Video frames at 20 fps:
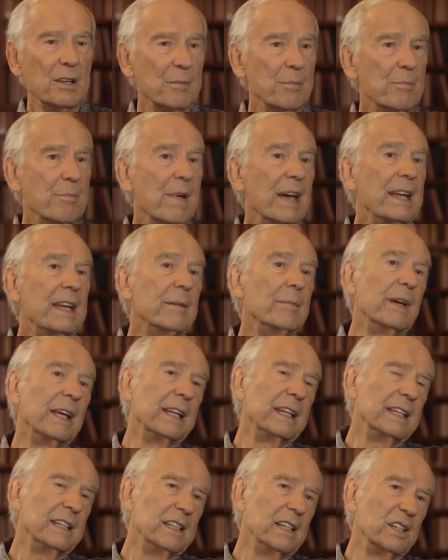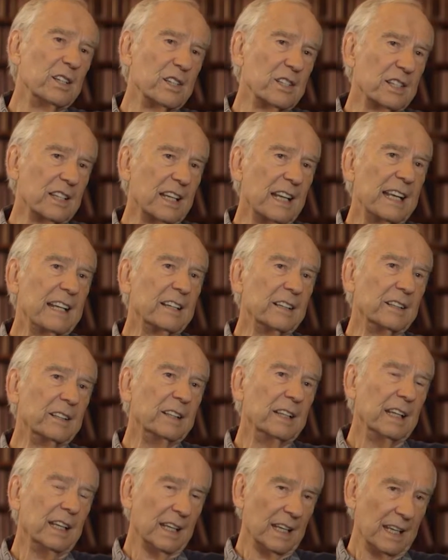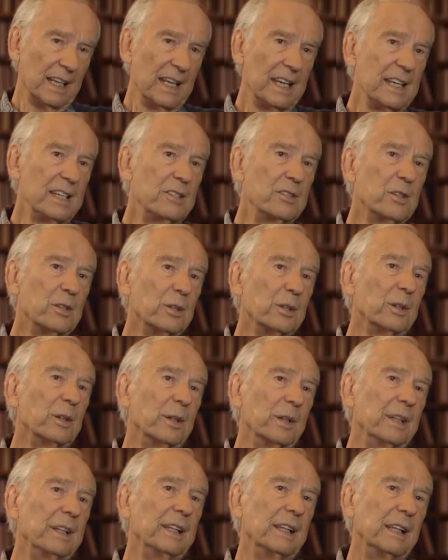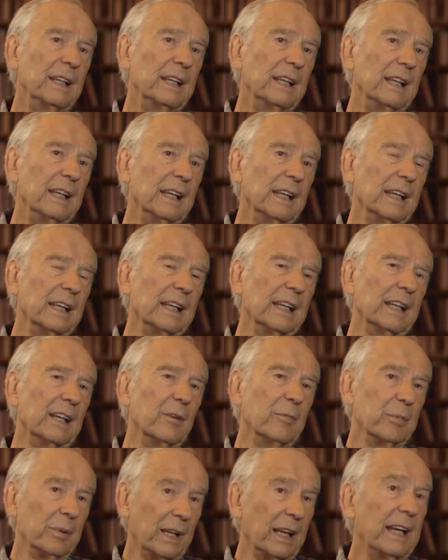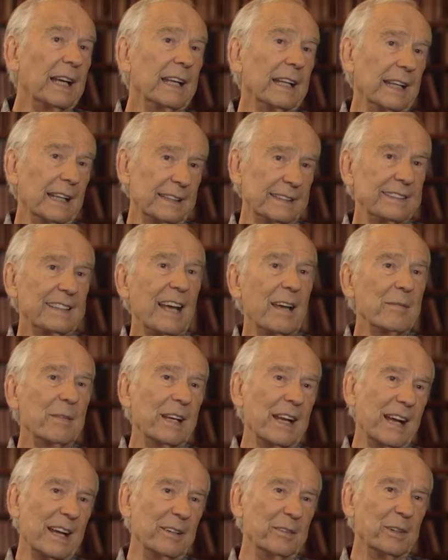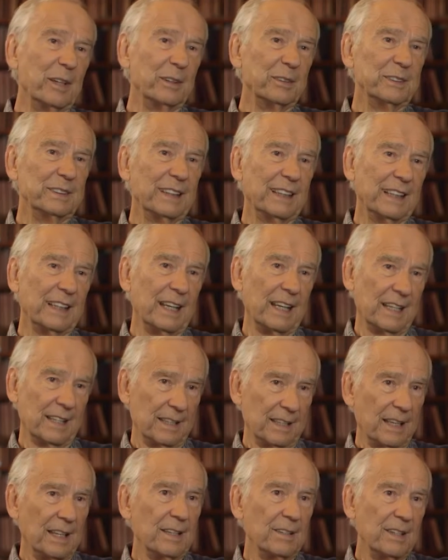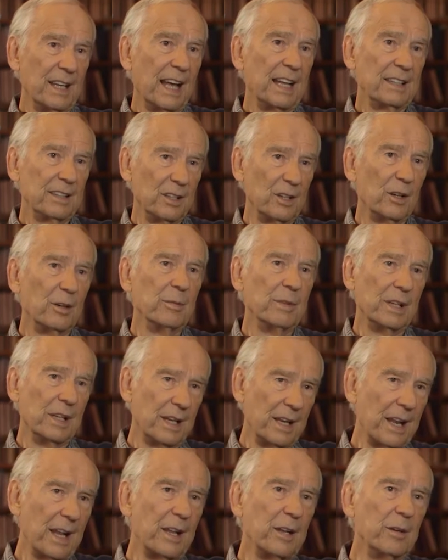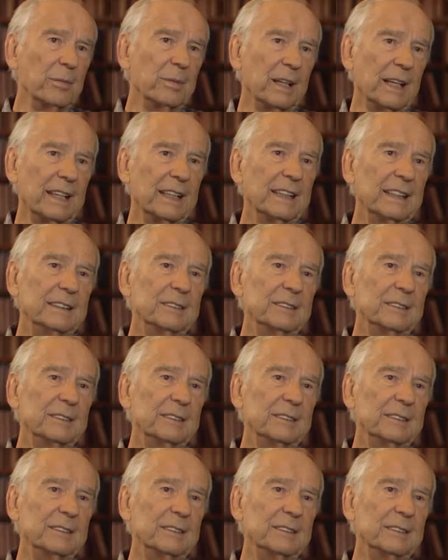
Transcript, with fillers: many, many years later, he toured in a play that Sam and I wrote, uh, uh, uh, not Norman, another play,